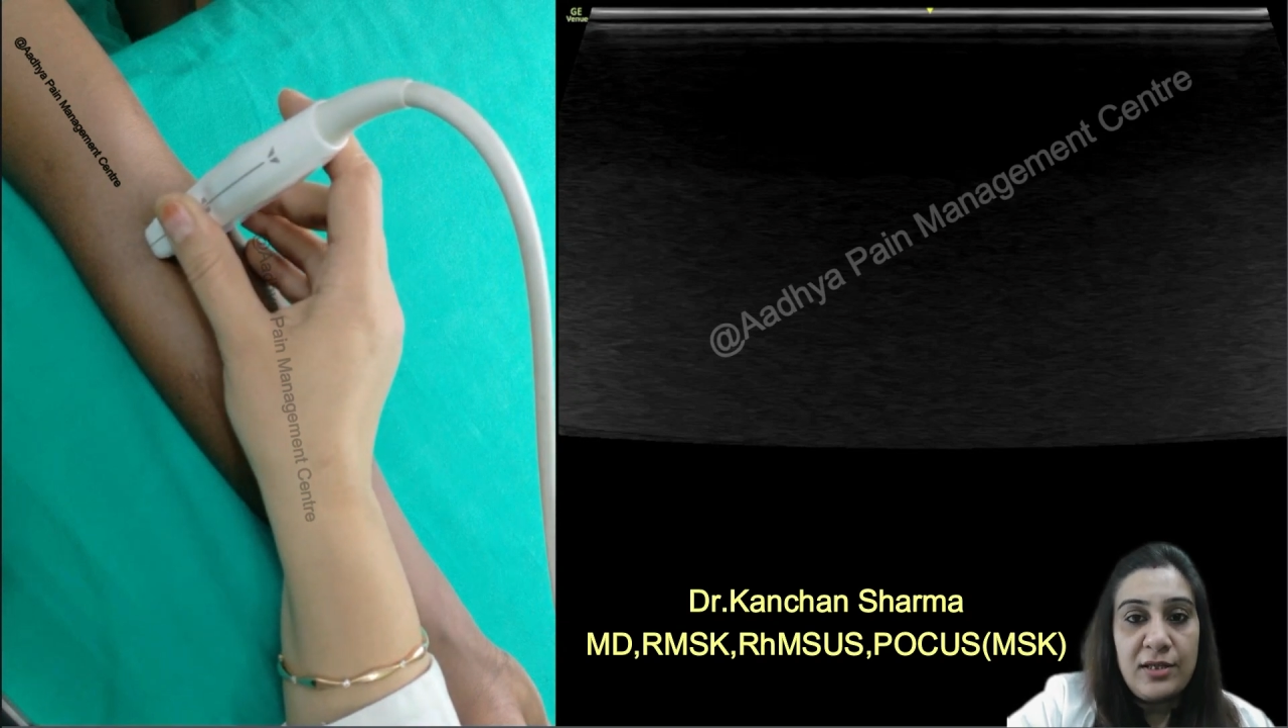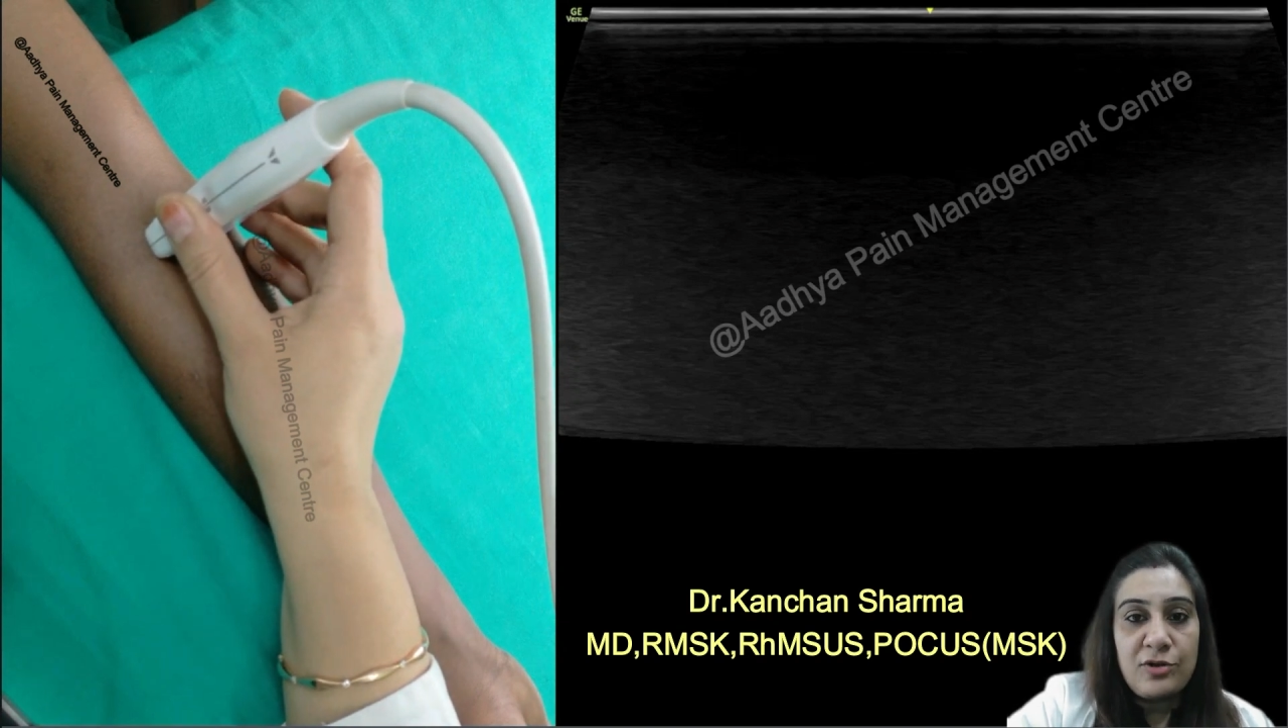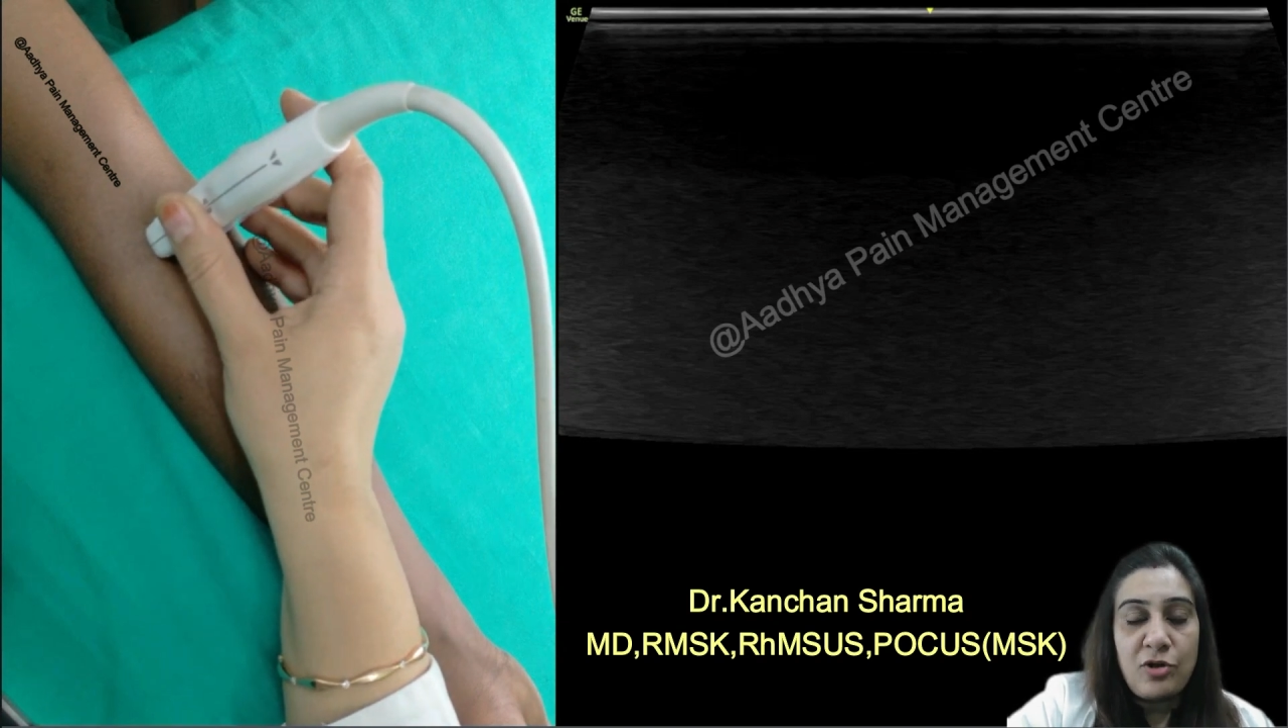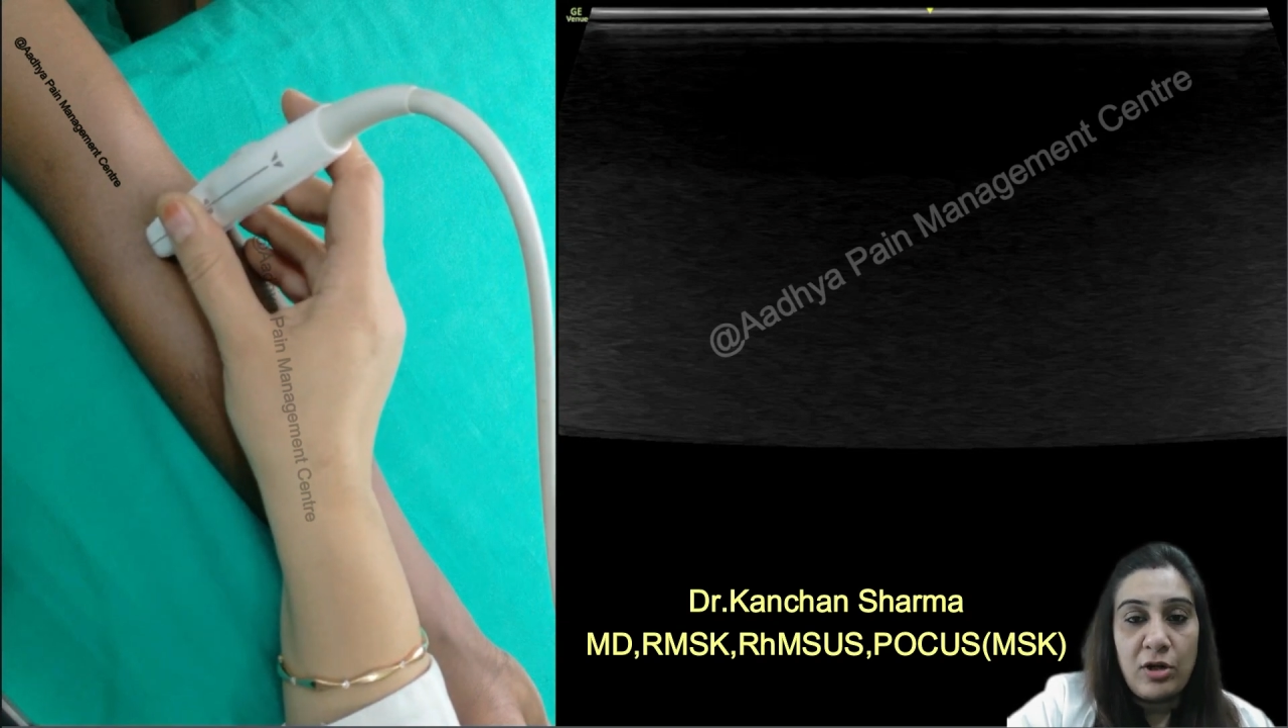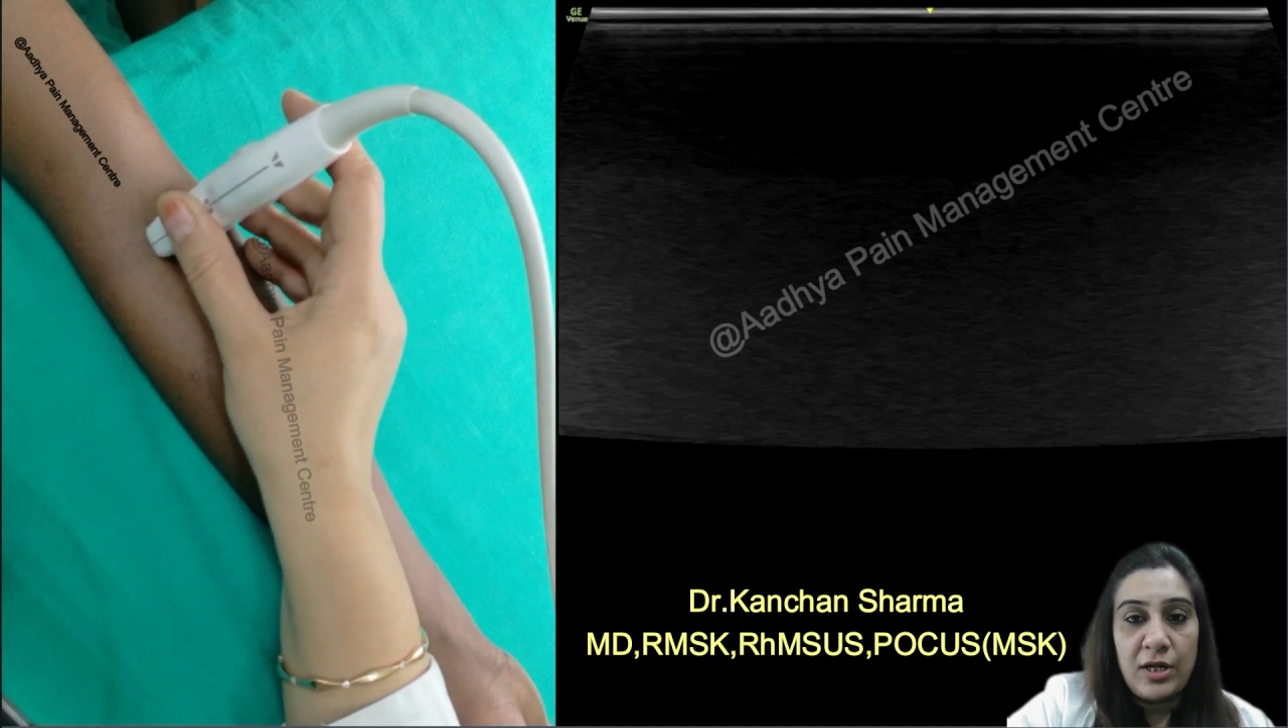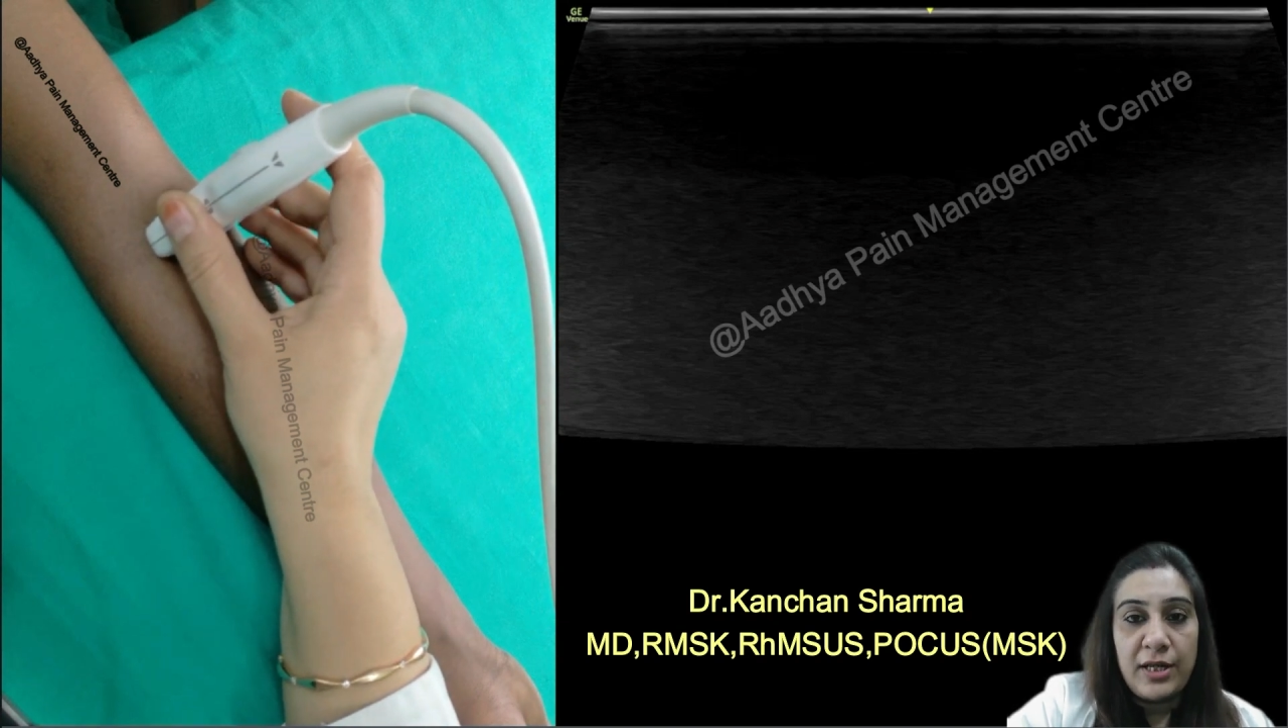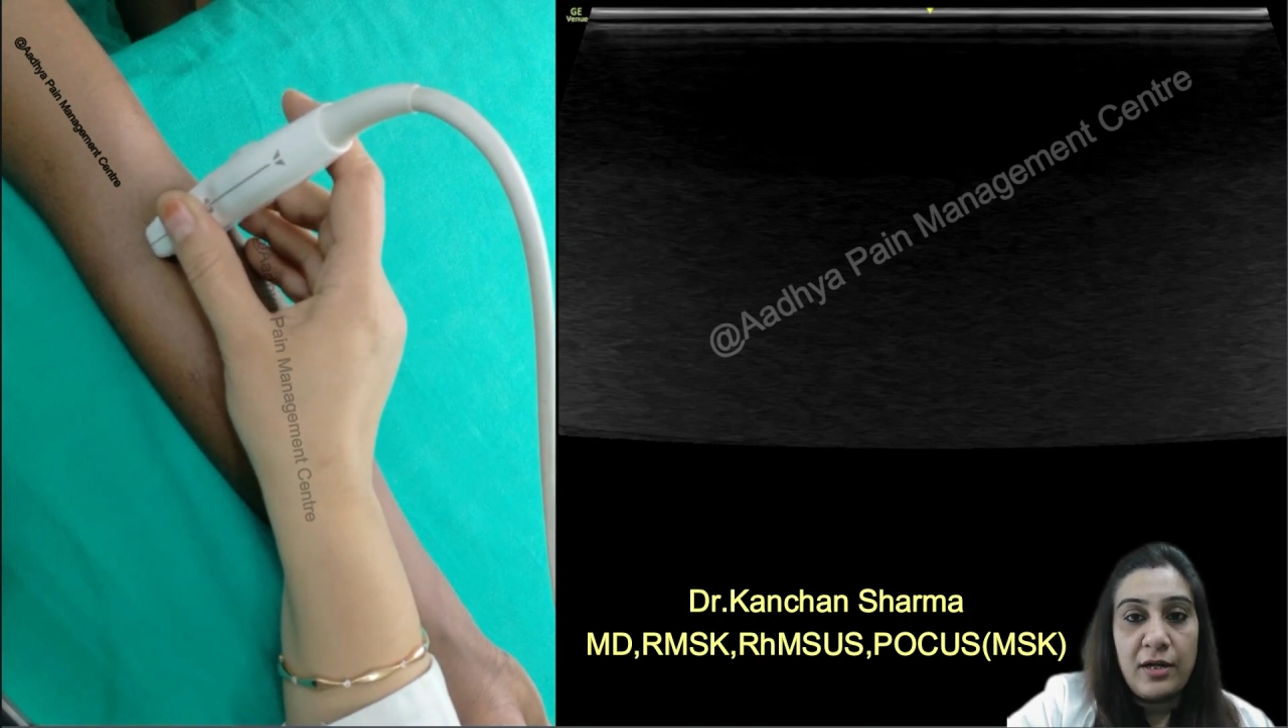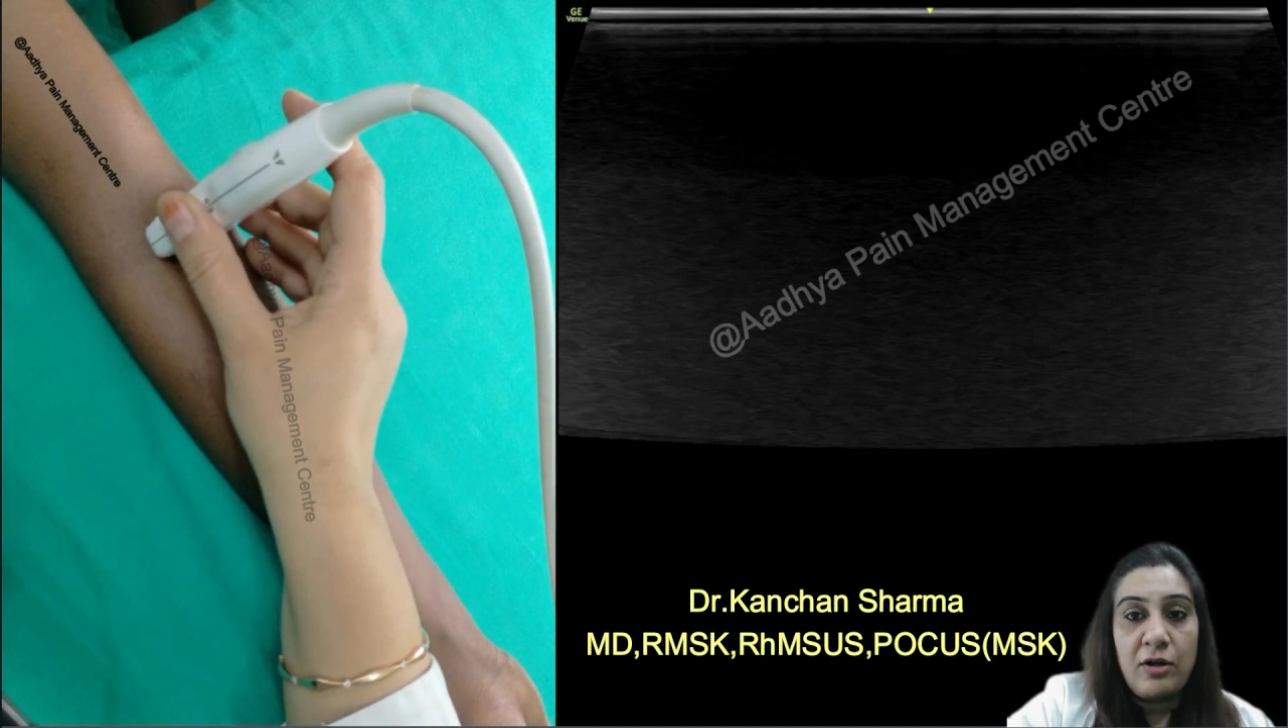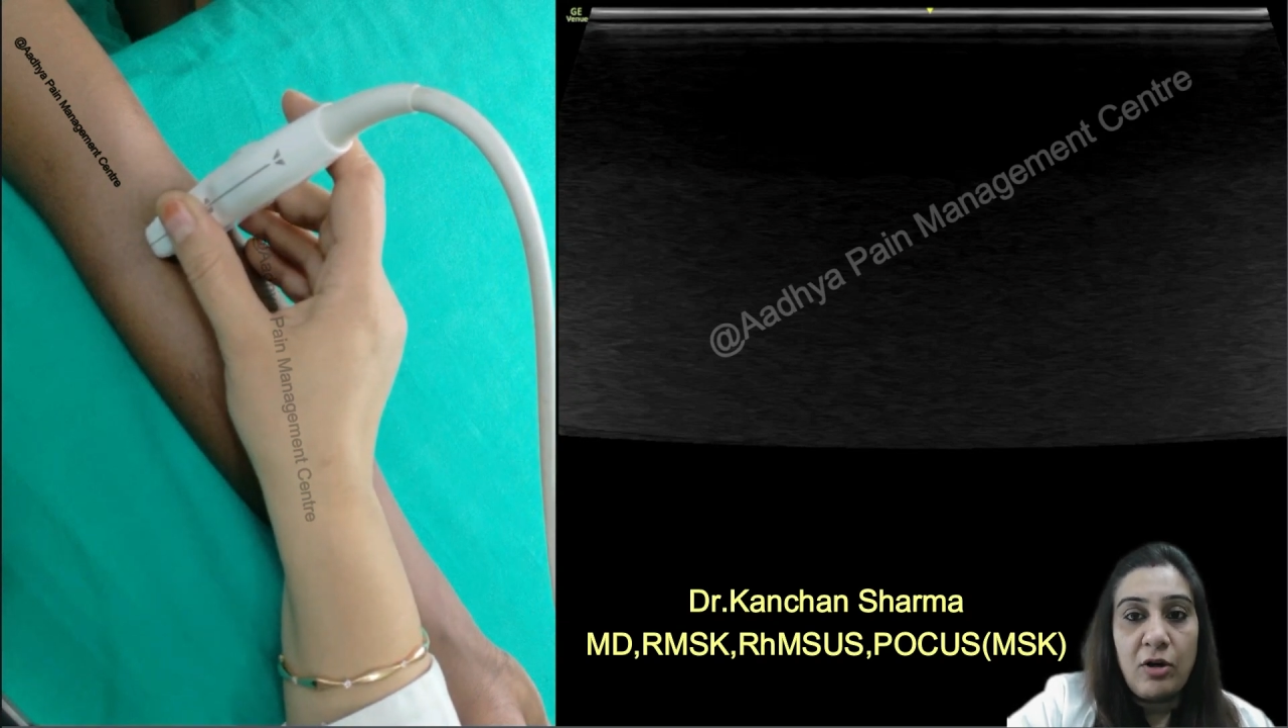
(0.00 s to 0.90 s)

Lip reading: the trochlea